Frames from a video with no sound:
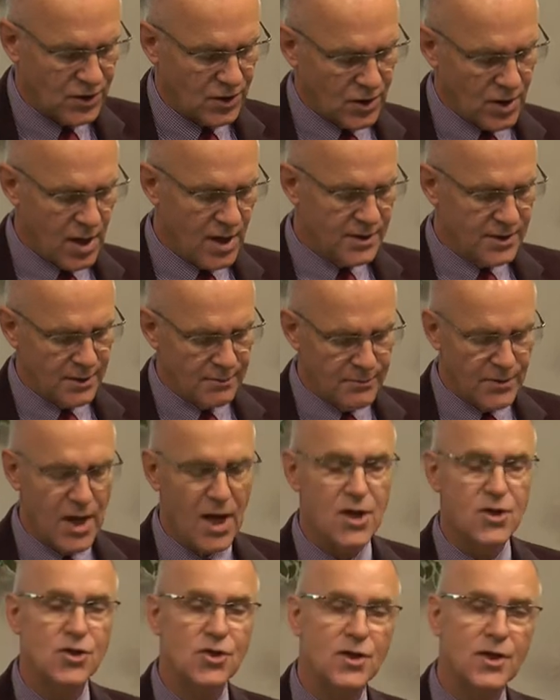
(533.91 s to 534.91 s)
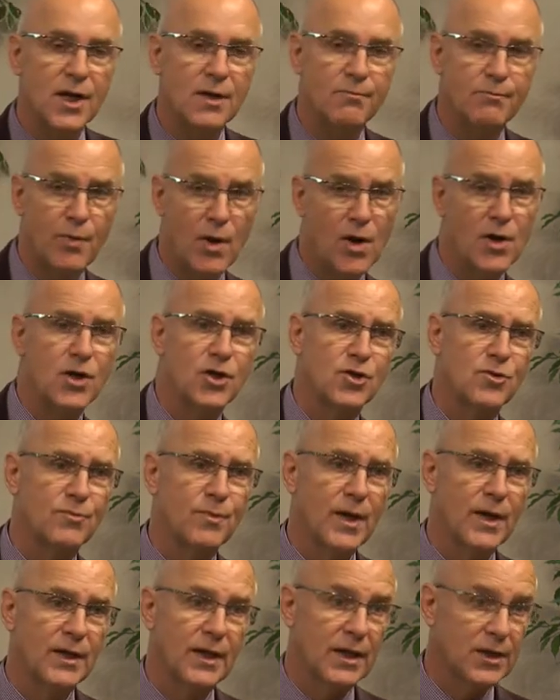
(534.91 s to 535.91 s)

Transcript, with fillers: to condemnation and punishment,